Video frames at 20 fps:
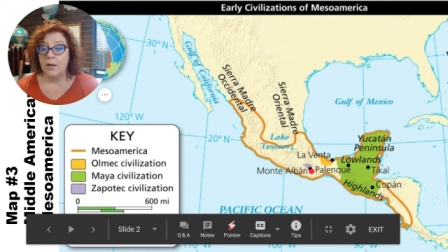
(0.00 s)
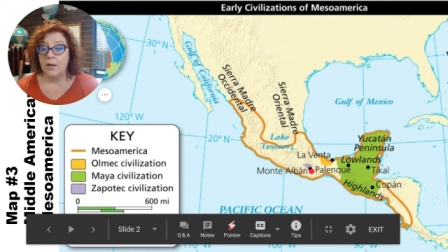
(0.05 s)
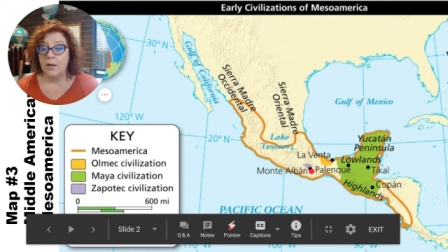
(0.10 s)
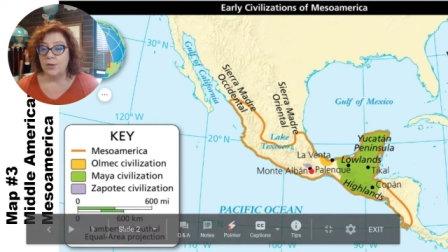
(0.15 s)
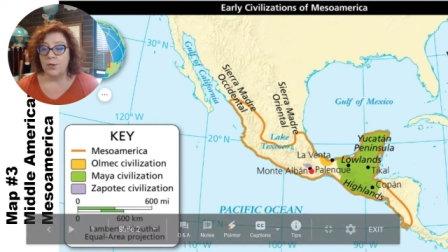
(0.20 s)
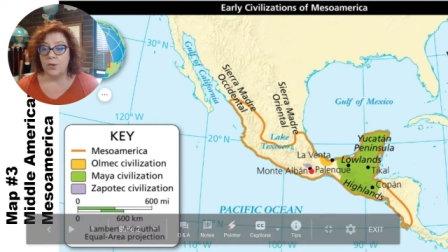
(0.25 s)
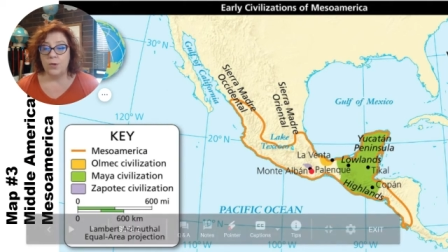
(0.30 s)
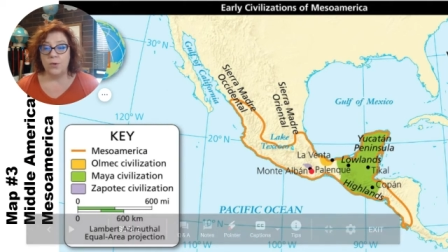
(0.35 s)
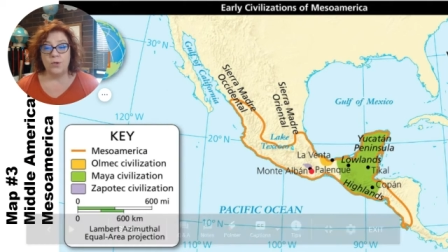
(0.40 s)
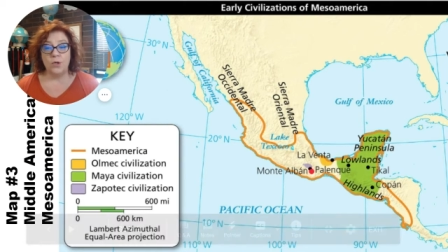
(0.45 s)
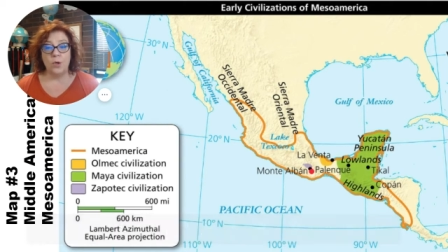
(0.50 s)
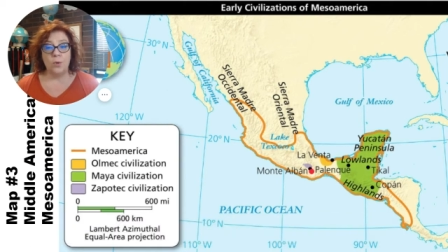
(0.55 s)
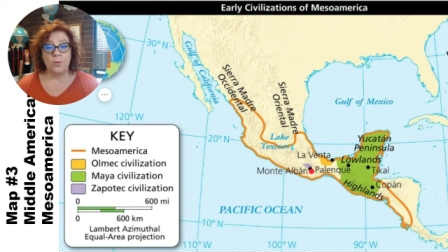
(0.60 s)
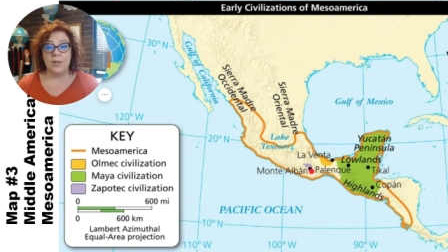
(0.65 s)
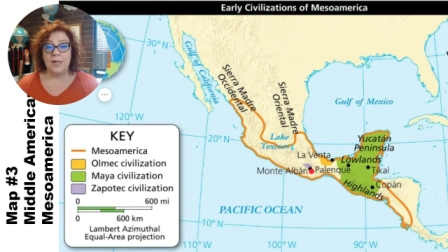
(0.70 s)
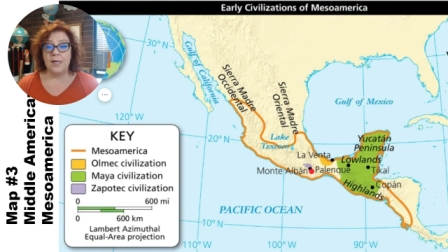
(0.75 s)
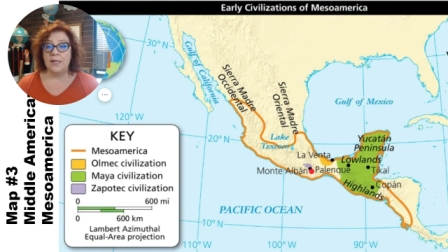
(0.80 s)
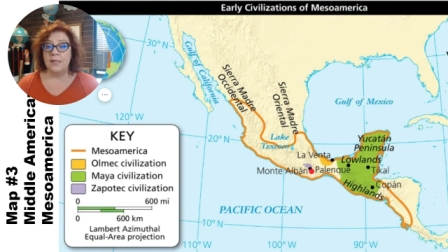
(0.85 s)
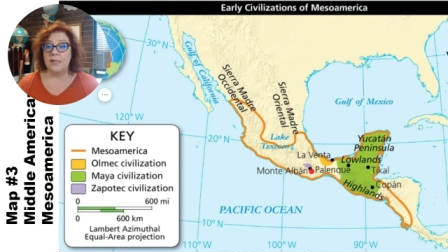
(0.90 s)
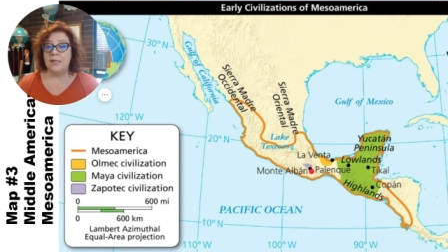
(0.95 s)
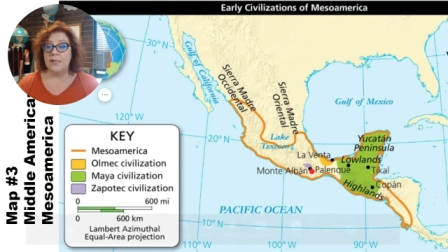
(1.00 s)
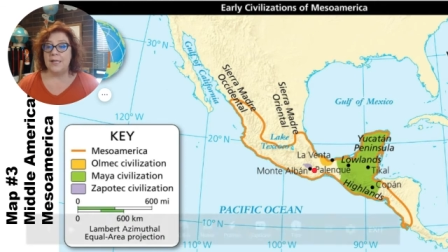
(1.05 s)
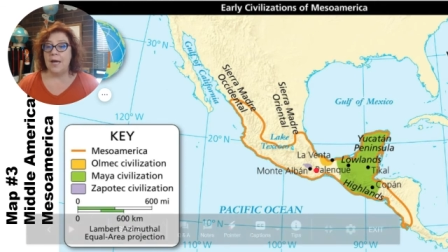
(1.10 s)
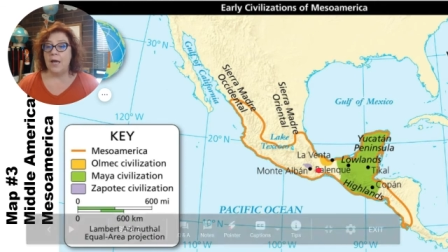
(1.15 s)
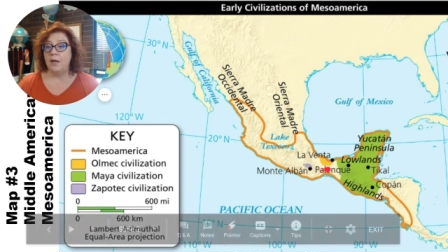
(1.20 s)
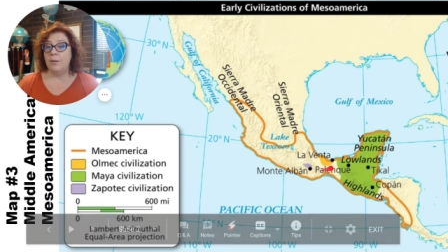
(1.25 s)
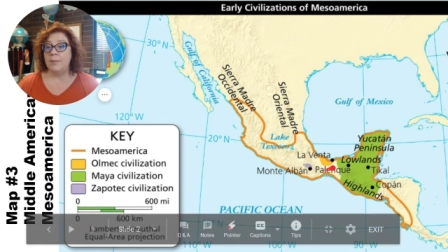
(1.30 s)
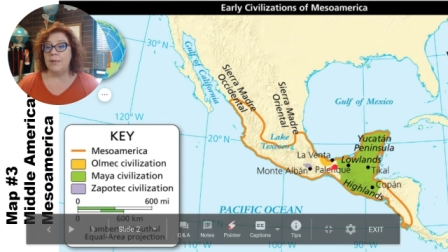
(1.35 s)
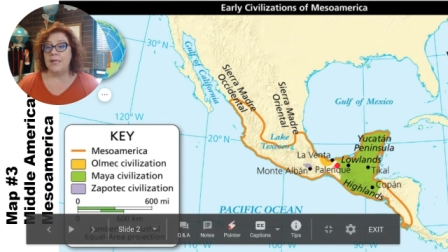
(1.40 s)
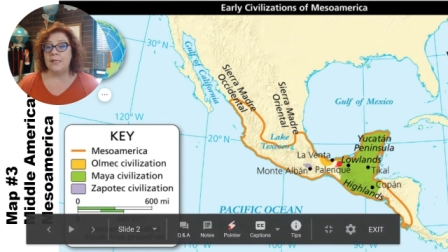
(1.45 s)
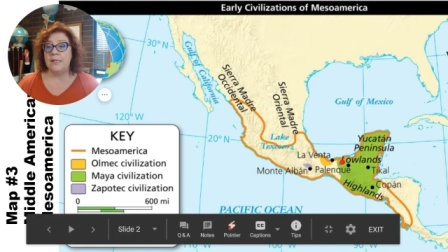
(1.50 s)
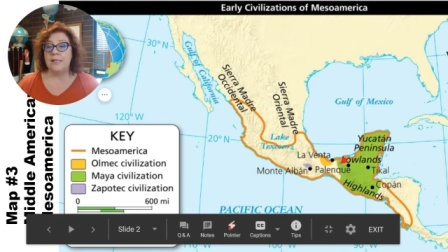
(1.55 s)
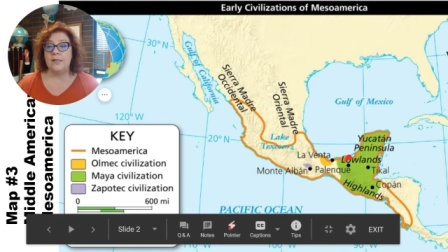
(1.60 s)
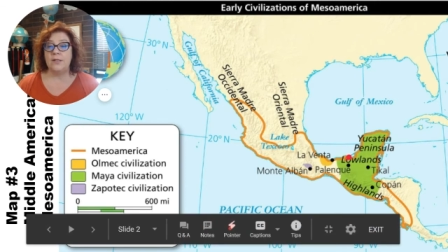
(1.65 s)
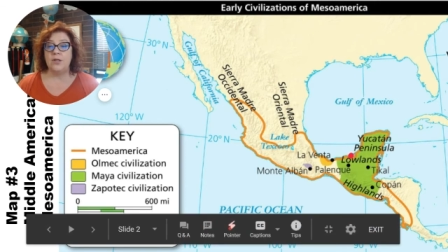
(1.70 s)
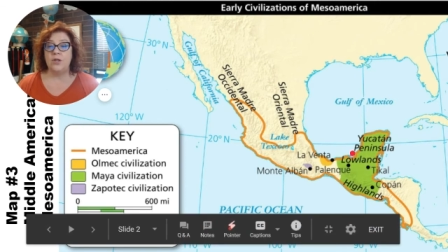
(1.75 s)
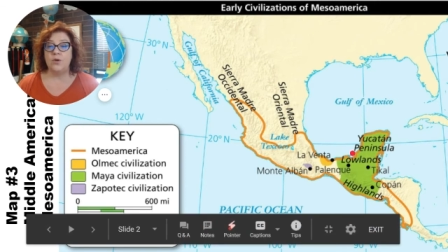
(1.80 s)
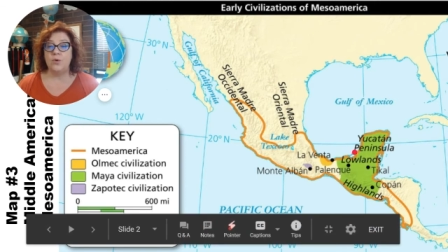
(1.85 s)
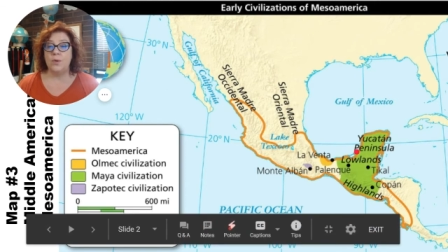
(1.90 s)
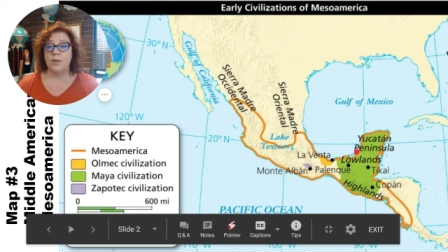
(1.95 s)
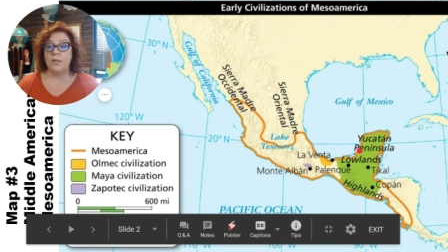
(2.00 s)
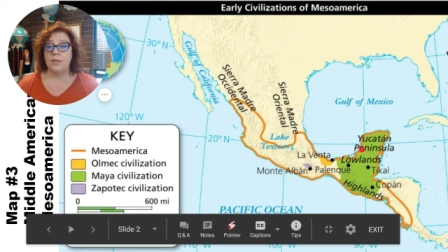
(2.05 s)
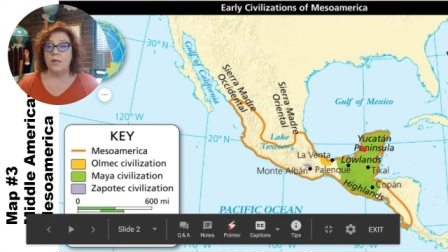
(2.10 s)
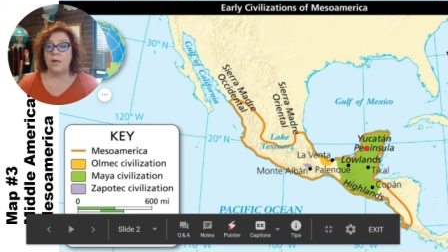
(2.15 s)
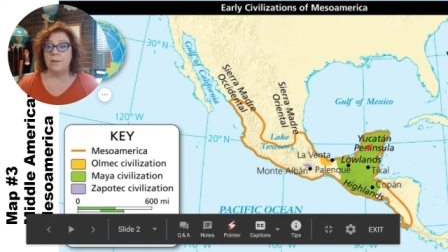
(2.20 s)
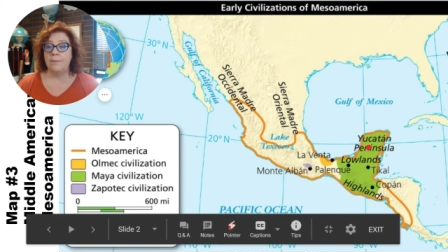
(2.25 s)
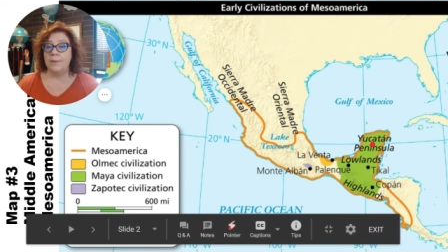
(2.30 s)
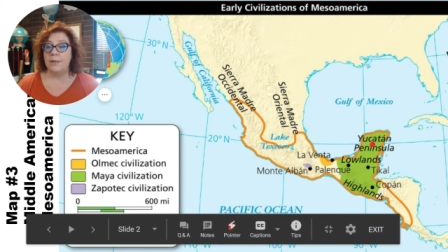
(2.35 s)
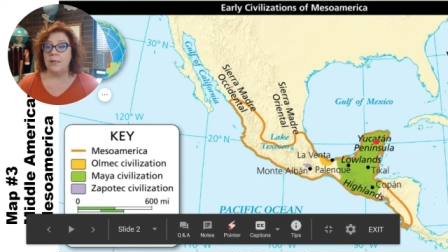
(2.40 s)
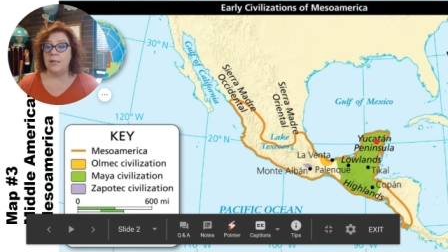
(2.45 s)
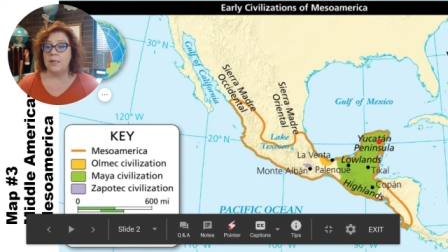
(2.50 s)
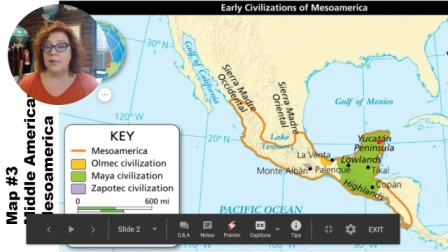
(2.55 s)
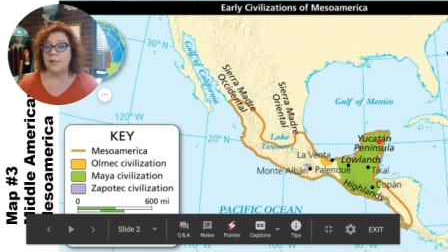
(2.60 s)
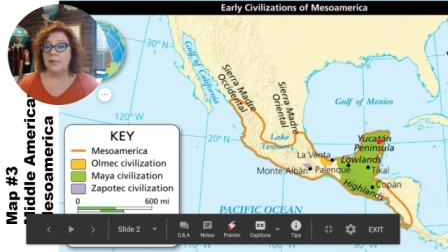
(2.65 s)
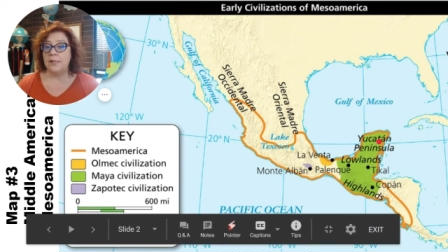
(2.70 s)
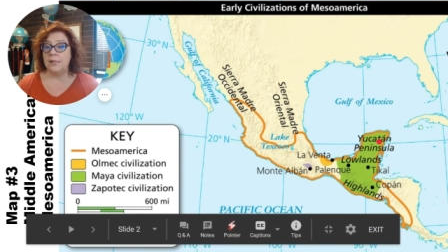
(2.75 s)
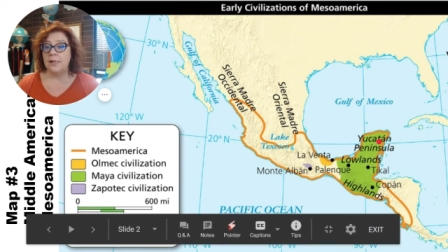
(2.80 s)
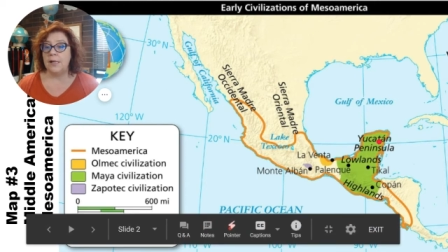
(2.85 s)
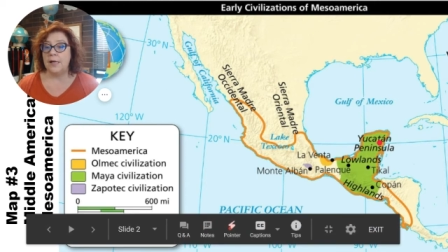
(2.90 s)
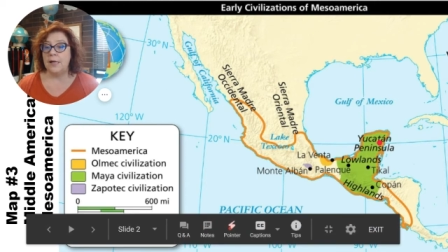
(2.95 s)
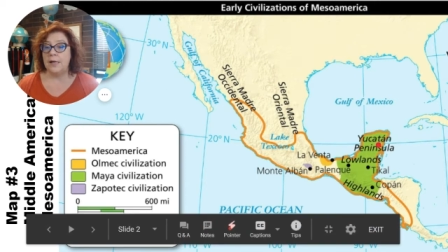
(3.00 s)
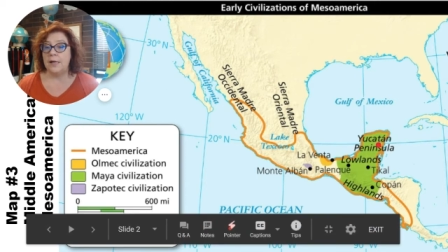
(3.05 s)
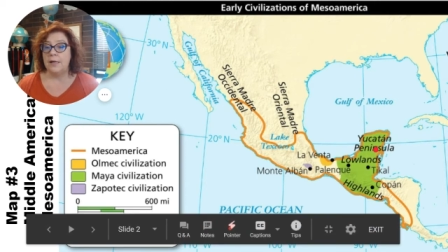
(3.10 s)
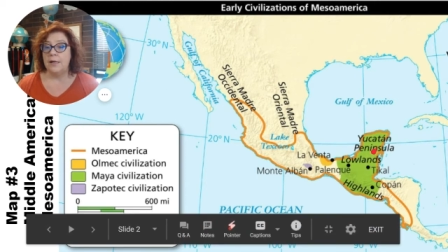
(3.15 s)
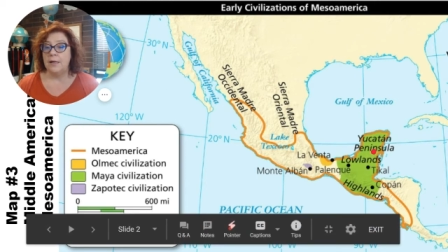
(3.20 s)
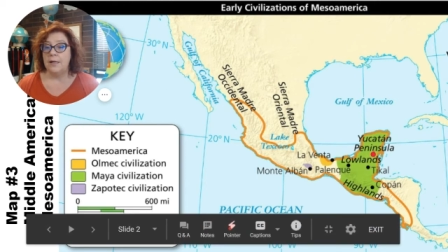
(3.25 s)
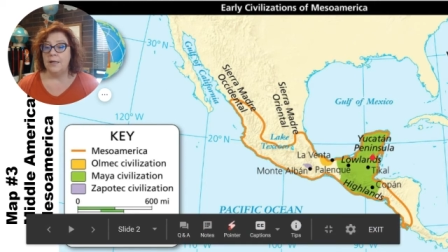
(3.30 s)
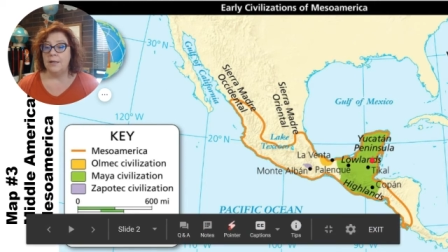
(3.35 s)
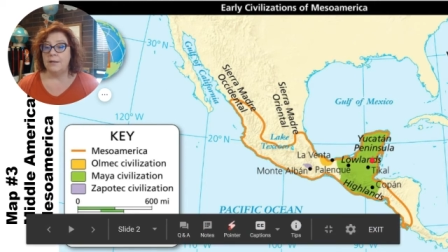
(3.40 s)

So you don't need to tell me it's the Yucatan Peninsula,